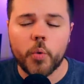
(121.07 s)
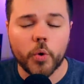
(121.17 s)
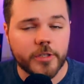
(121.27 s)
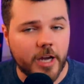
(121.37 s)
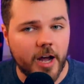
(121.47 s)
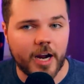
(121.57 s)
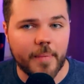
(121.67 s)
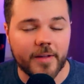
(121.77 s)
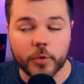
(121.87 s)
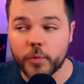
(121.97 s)
We'll talk
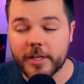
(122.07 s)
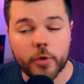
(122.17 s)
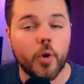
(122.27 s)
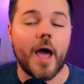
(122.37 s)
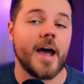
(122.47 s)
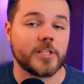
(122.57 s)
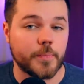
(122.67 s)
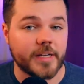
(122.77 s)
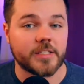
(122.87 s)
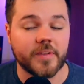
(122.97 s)
about the really cool
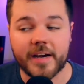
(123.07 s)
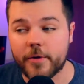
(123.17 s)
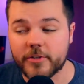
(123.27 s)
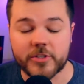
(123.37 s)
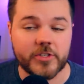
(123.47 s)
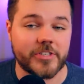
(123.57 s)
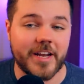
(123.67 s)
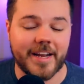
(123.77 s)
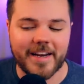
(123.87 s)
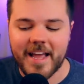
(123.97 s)
aspects of that here in just a
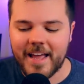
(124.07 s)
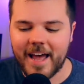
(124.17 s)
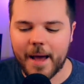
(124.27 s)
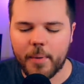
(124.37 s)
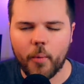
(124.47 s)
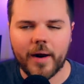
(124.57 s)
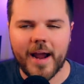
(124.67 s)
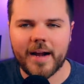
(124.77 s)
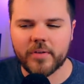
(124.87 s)
second, uh, but we're kind of